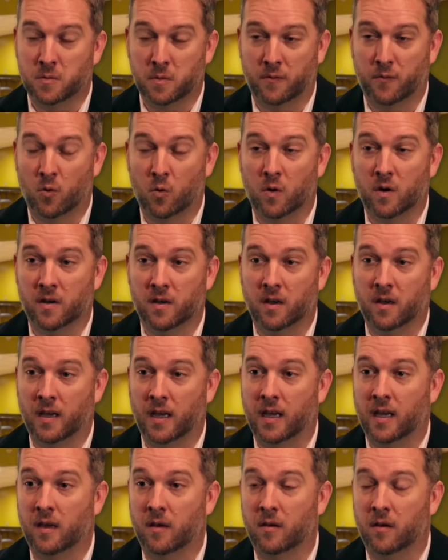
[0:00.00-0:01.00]
before a
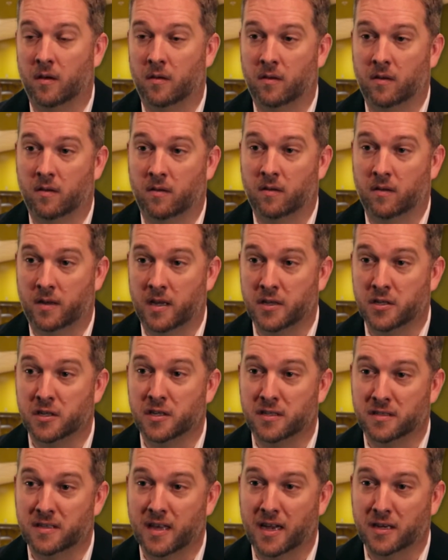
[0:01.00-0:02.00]

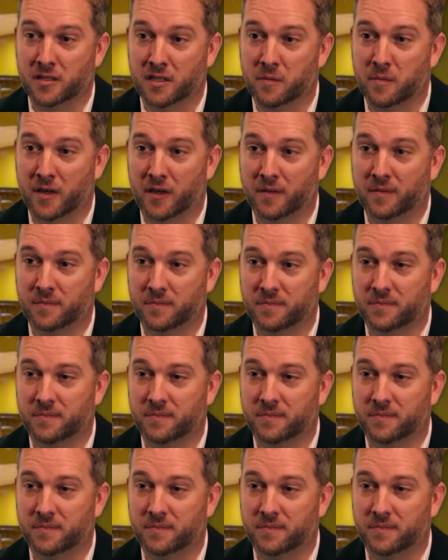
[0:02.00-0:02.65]
kitchen is actually built.